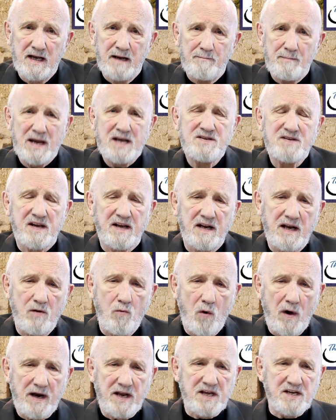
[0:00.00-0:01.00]
Basically
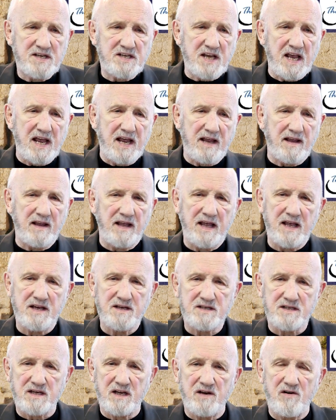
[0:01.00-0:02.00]
what he's saying
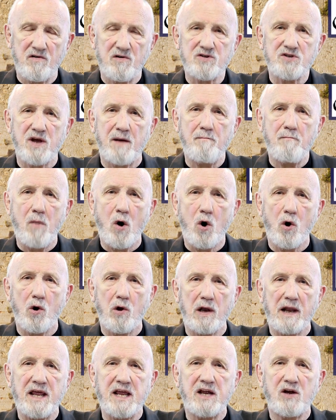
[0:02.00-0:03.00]
is there is a
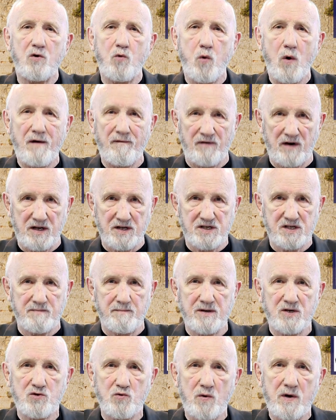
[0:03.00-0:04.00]
moral equivalence
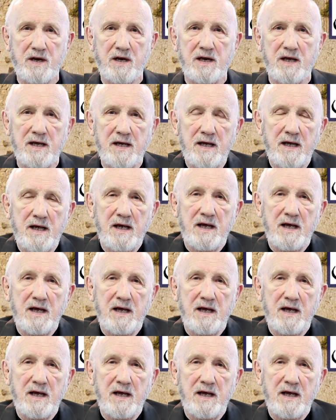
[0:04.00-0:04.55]
between